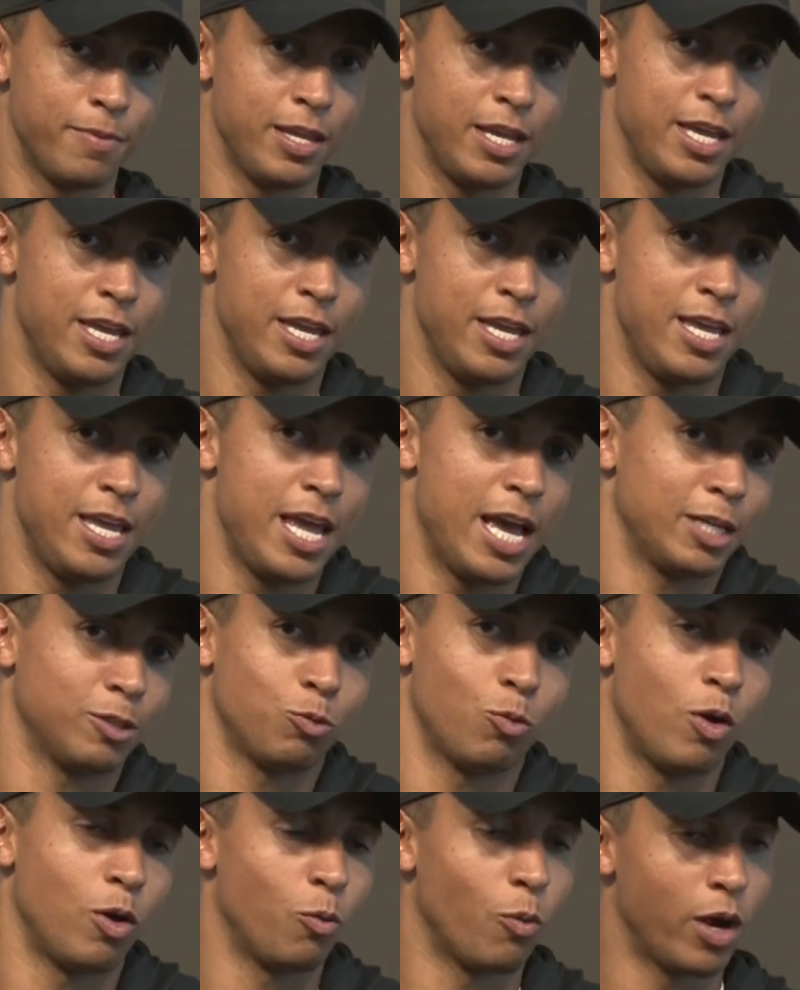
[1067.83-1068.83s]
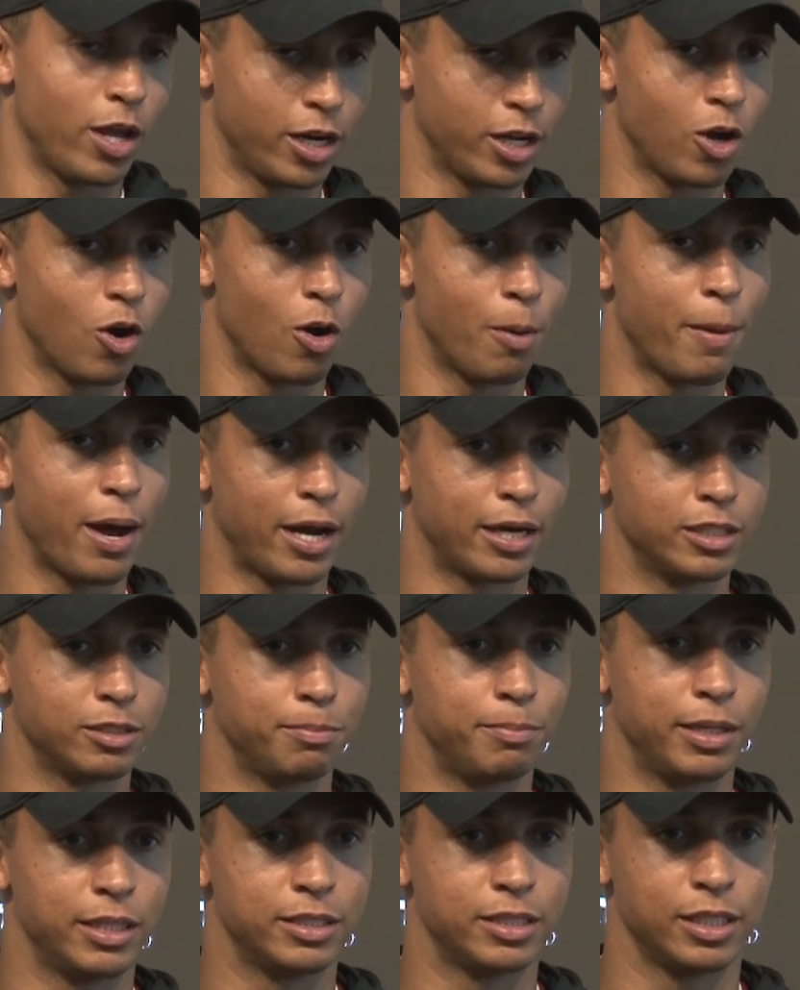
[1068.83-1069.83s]
he, he has one way to go about his
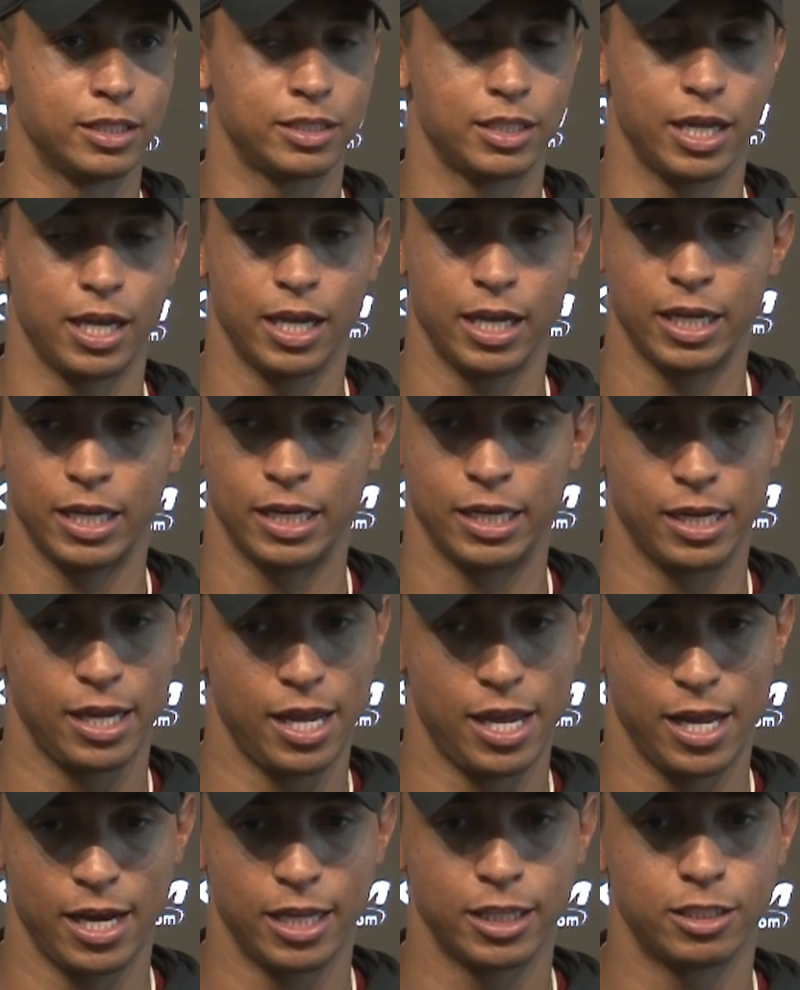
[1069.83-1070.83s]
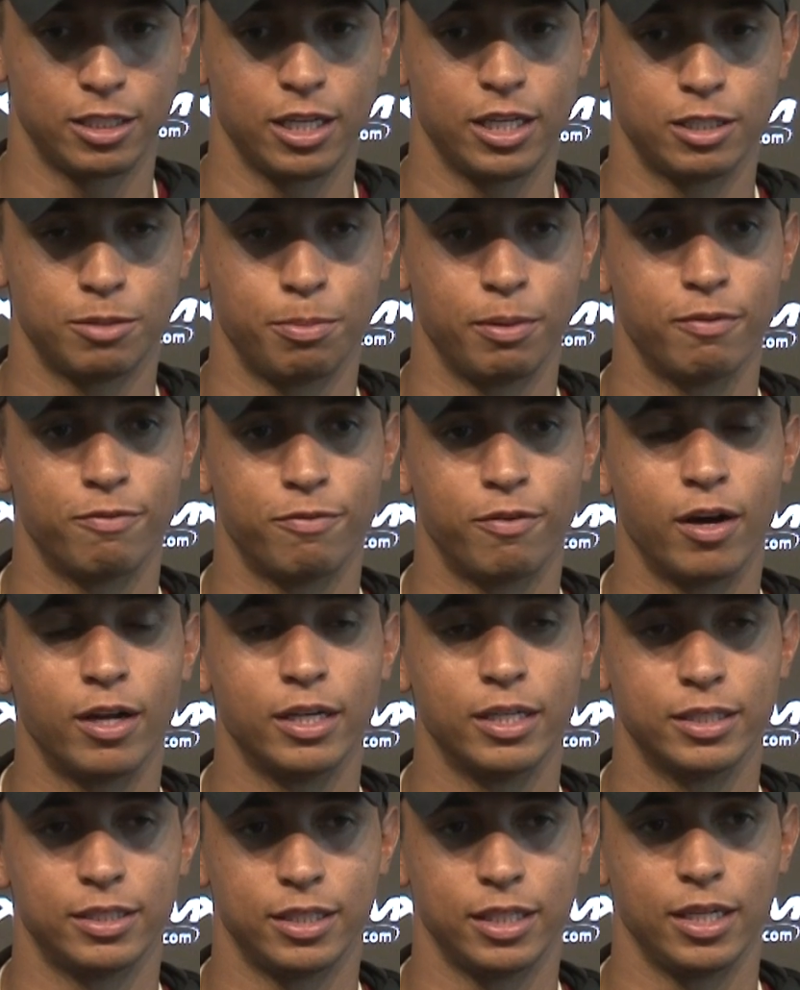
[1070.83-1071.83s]
business, and and it's it's been fun
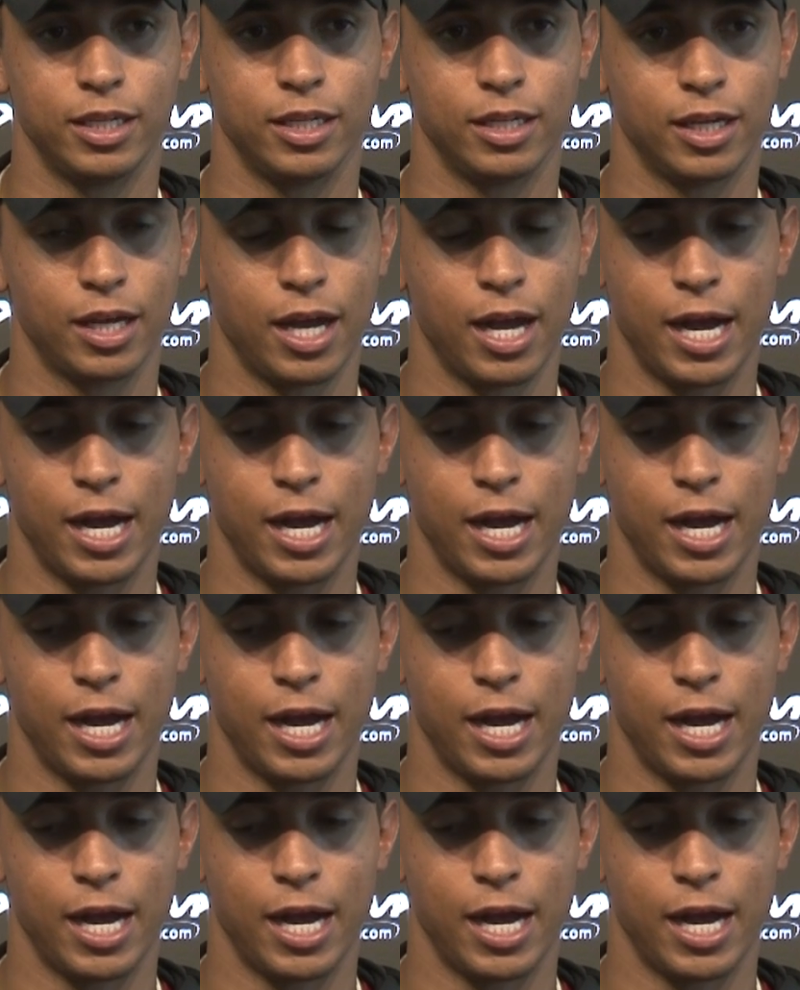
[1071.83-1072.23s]
to see.